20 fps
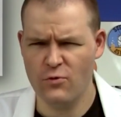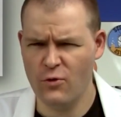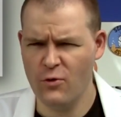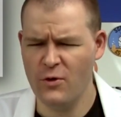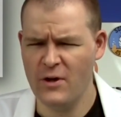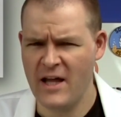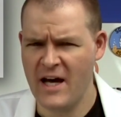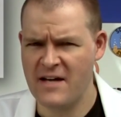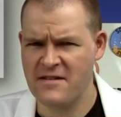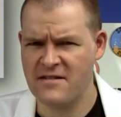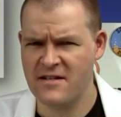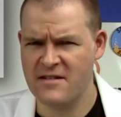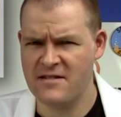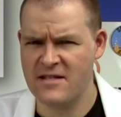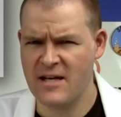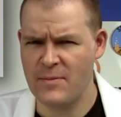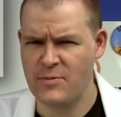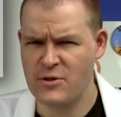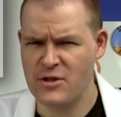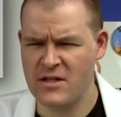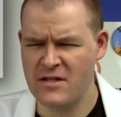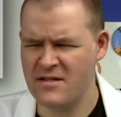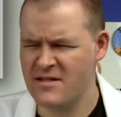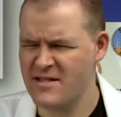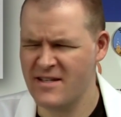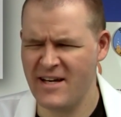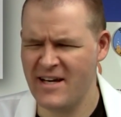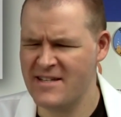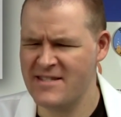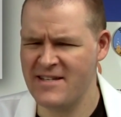rule has
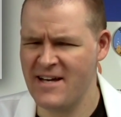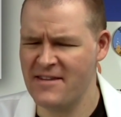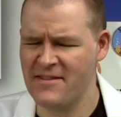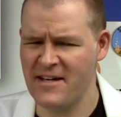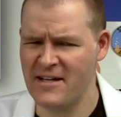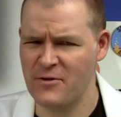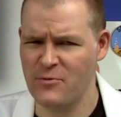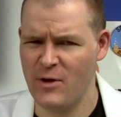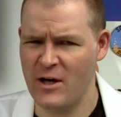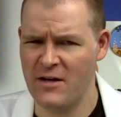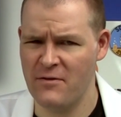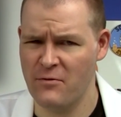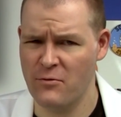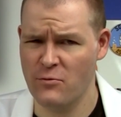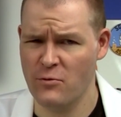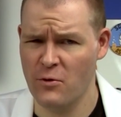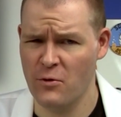exceptions, it's not that great of a